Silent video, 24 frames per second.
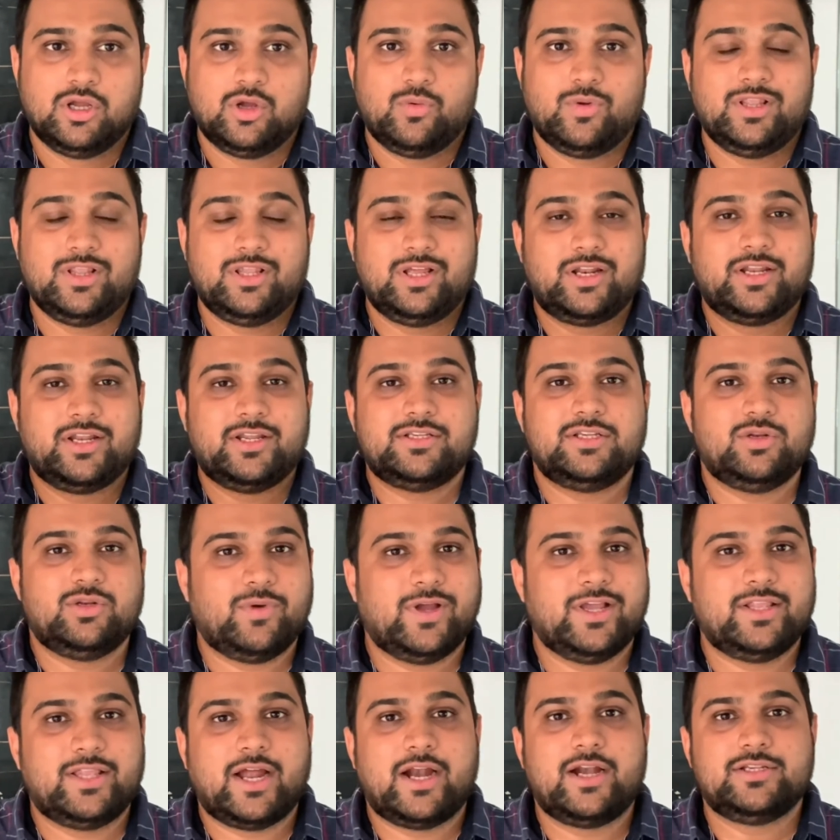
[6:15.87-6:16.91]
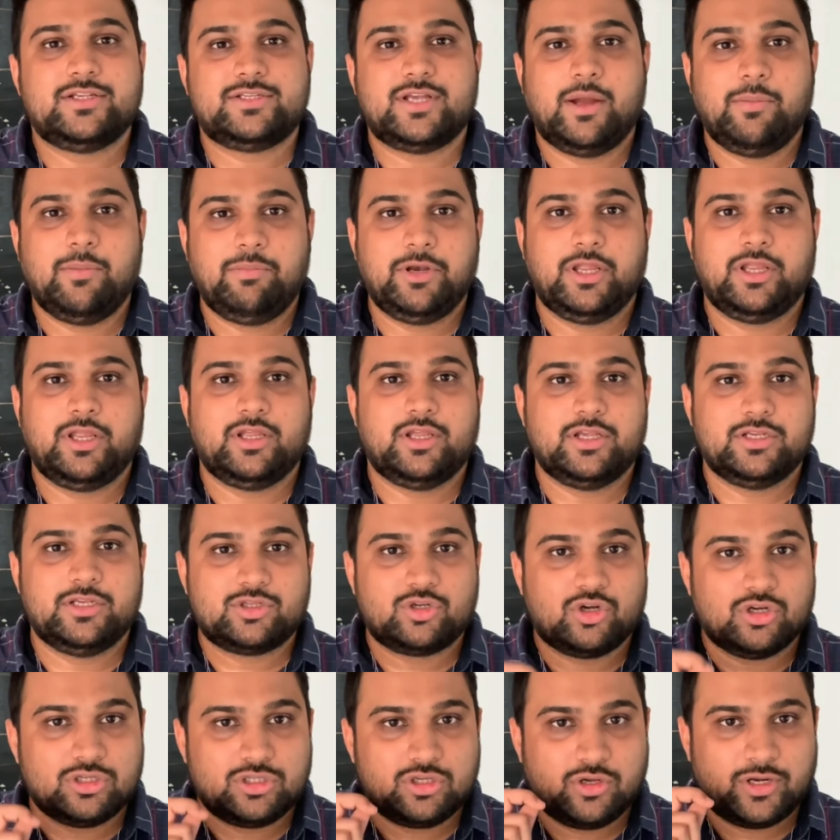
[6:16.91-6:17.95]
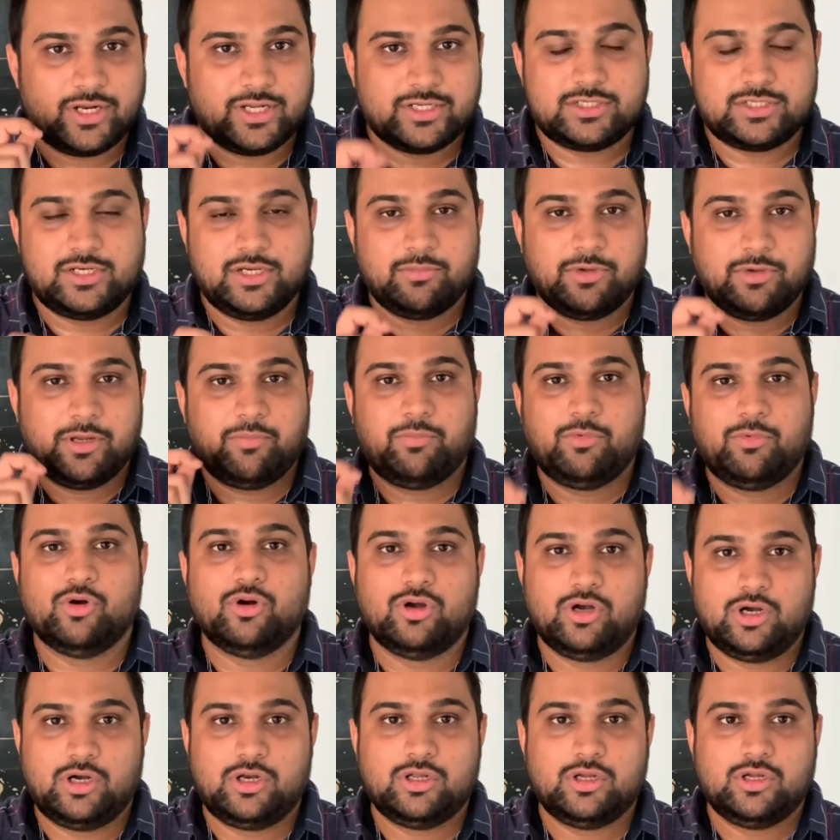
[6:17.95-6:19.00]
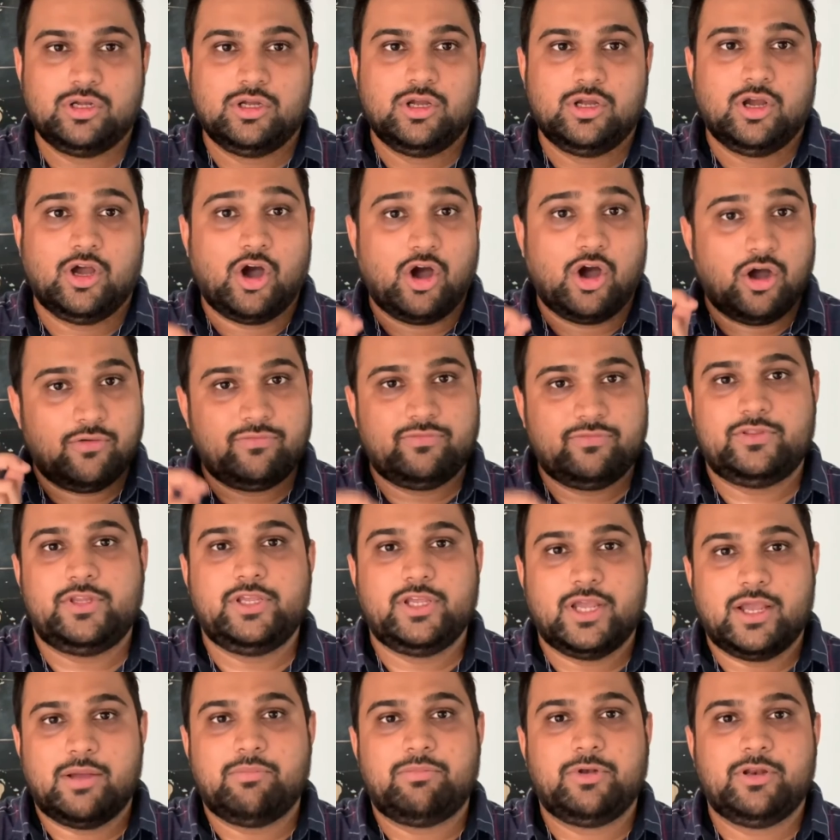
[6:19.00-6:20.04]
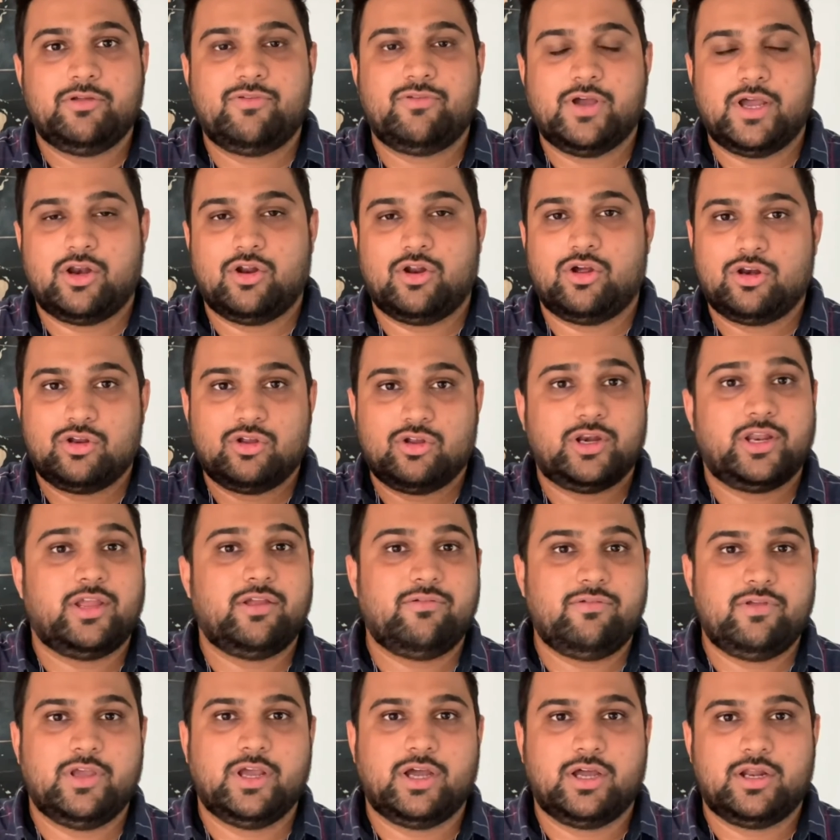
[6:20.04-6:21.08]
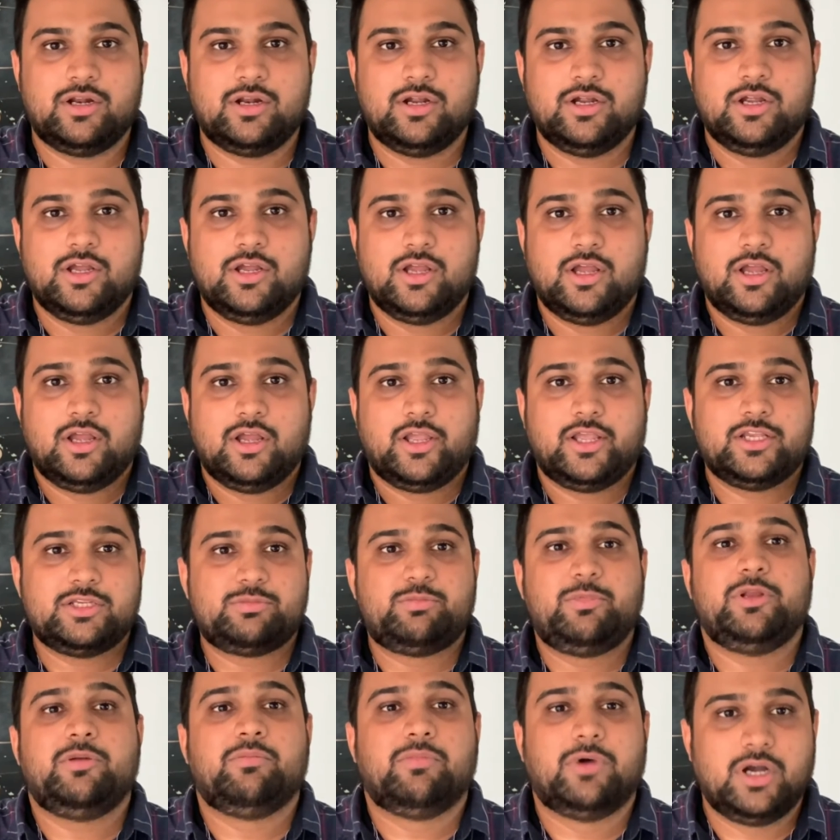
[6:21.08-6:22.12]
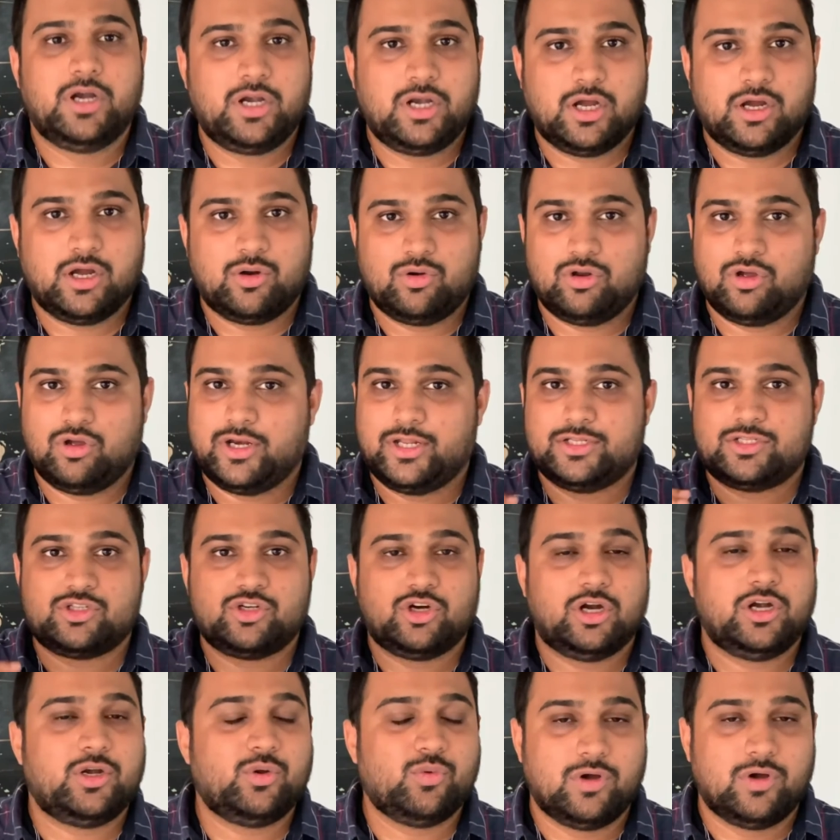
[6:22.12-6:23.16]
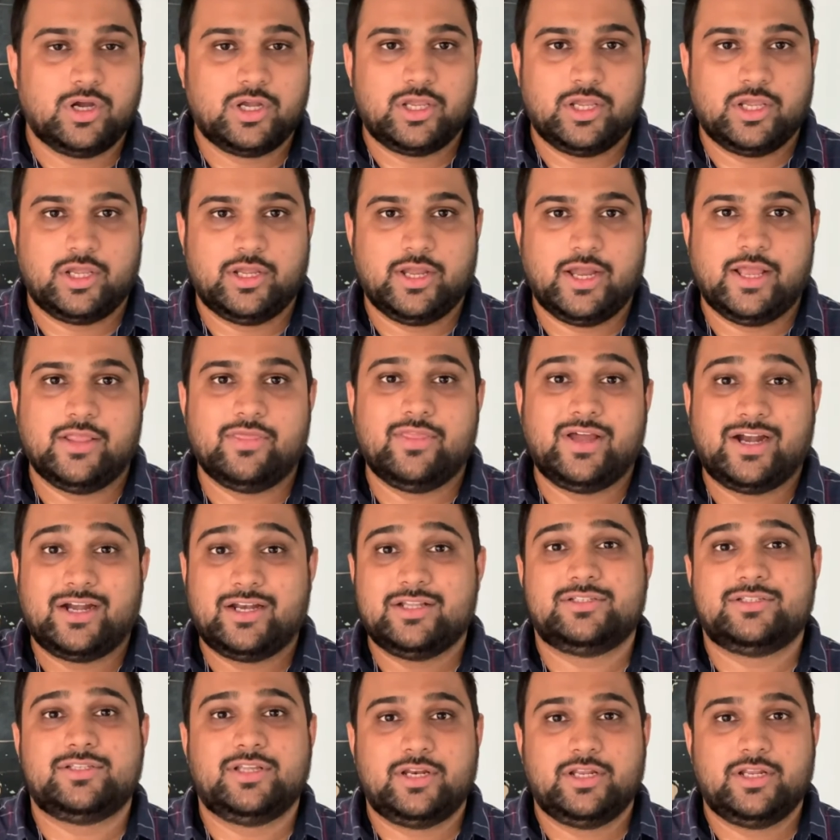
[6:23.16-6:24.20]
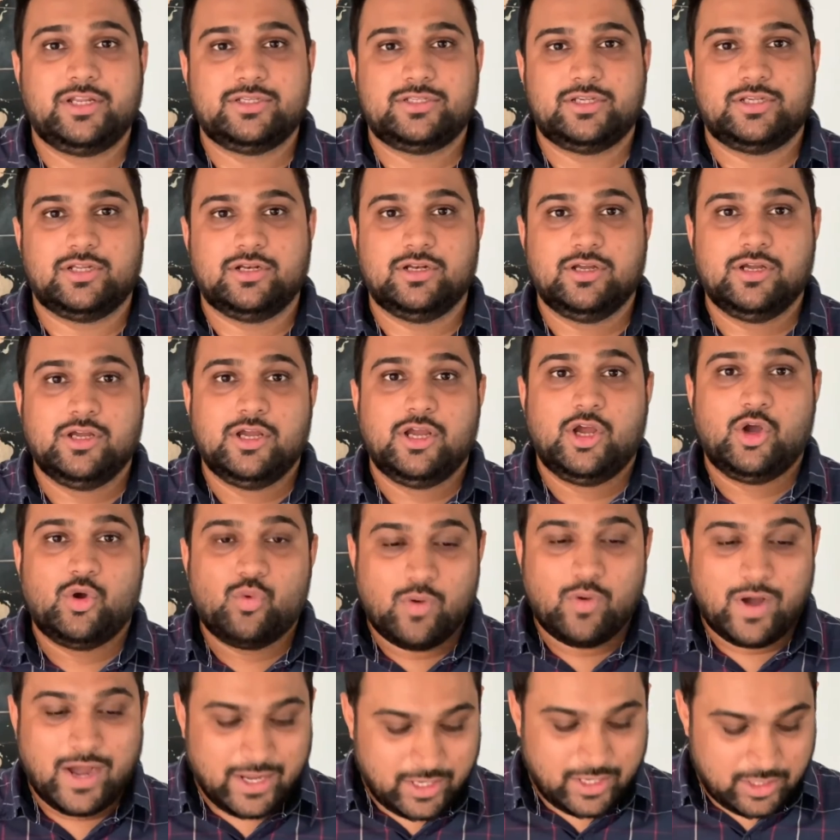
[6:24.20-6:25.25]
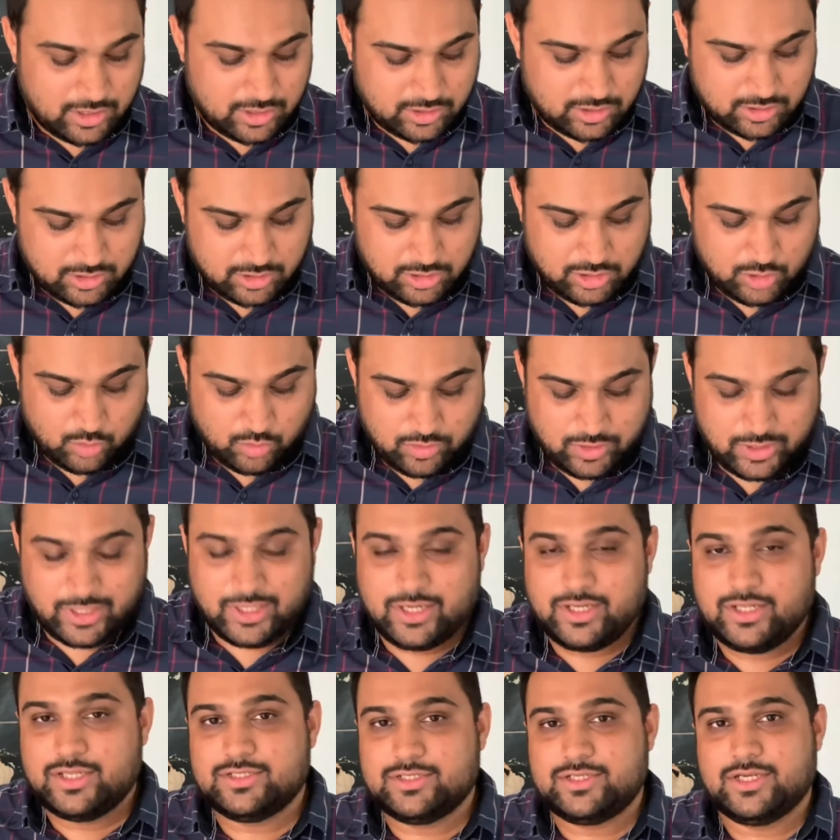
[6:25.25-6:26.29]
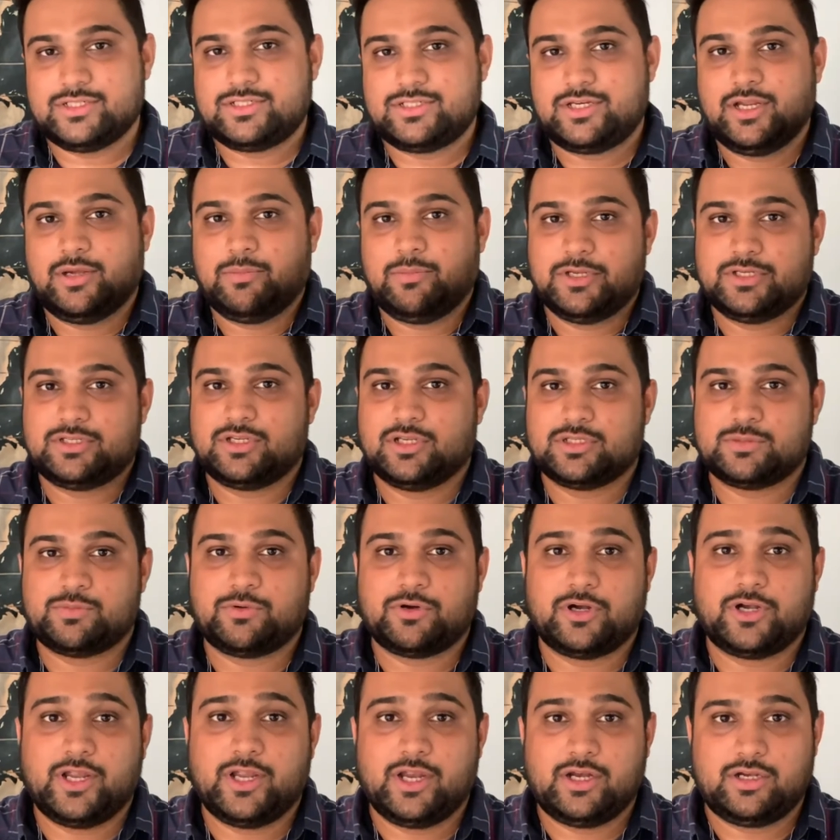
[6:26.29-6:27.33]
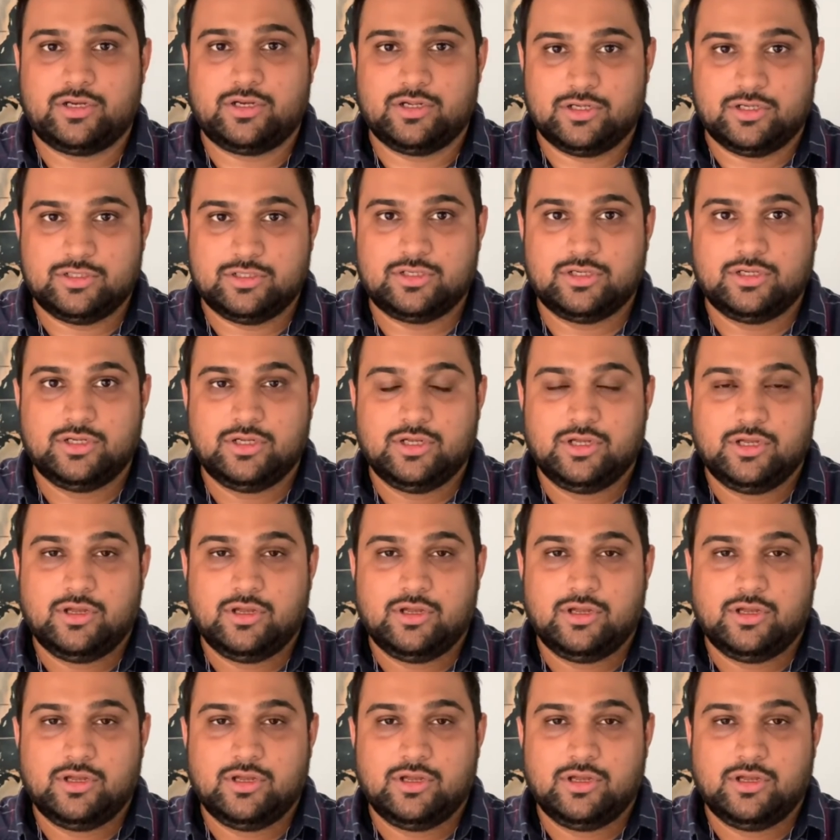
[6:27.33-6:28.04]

Well, the reason why that is happening is because your HDMI port of the amplifier or your AVR is being burnt out or it's not working, and that is the reason why you need these HDMI surge protectors